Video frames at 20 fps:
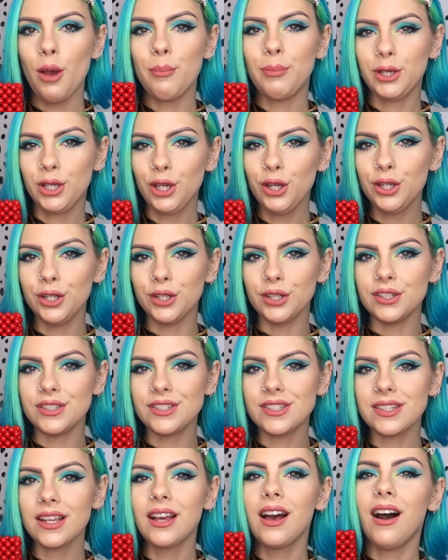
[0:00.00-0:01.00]

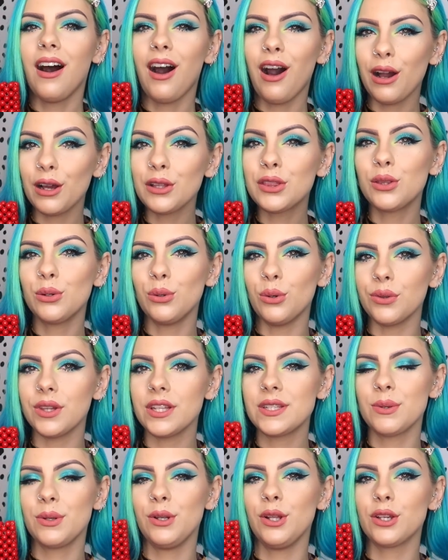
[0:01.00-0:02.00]
because I thought
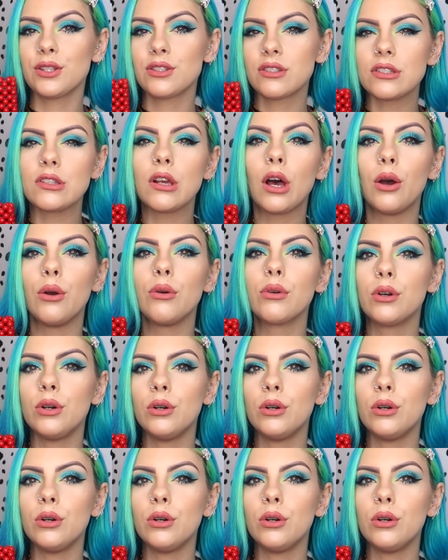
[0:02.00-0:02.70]
this would look so